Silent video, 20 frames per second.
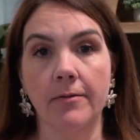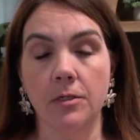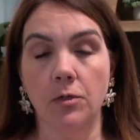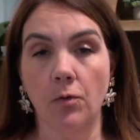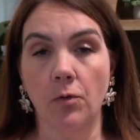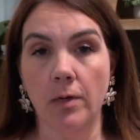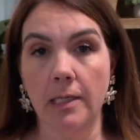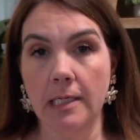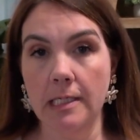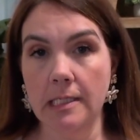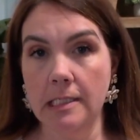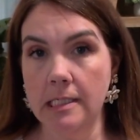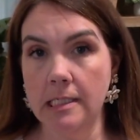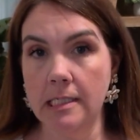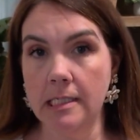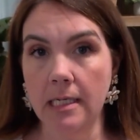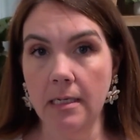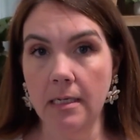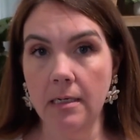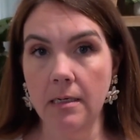a toilet and
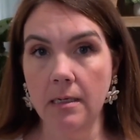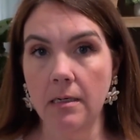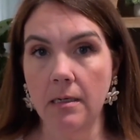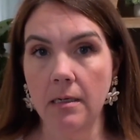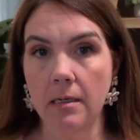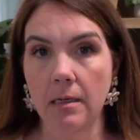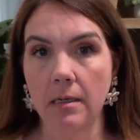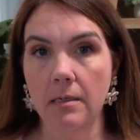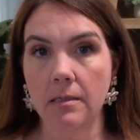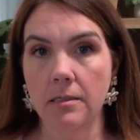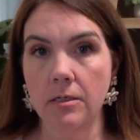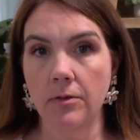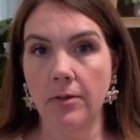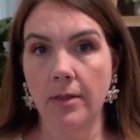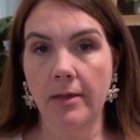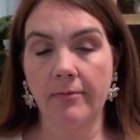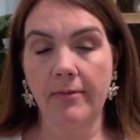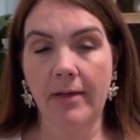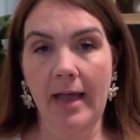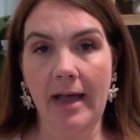sink. So they
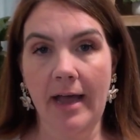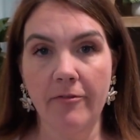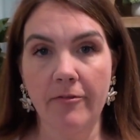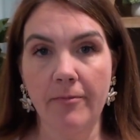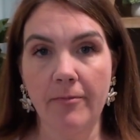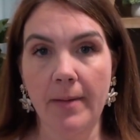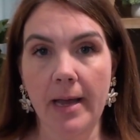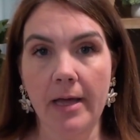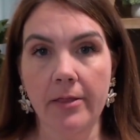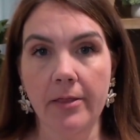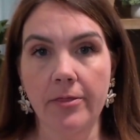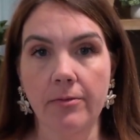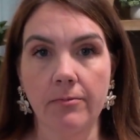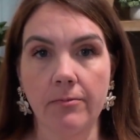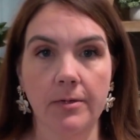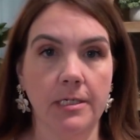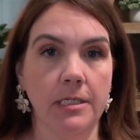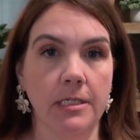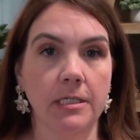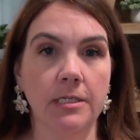have a half bath,
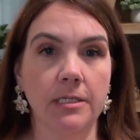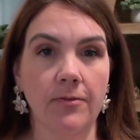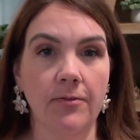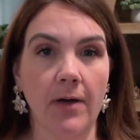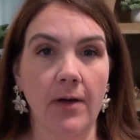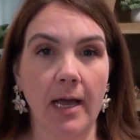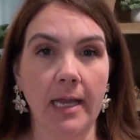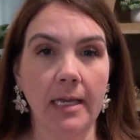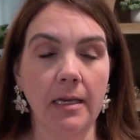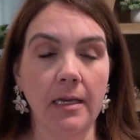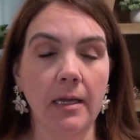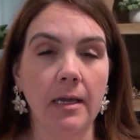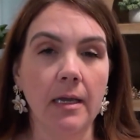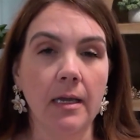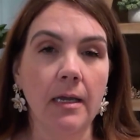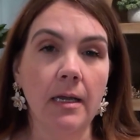which is fine.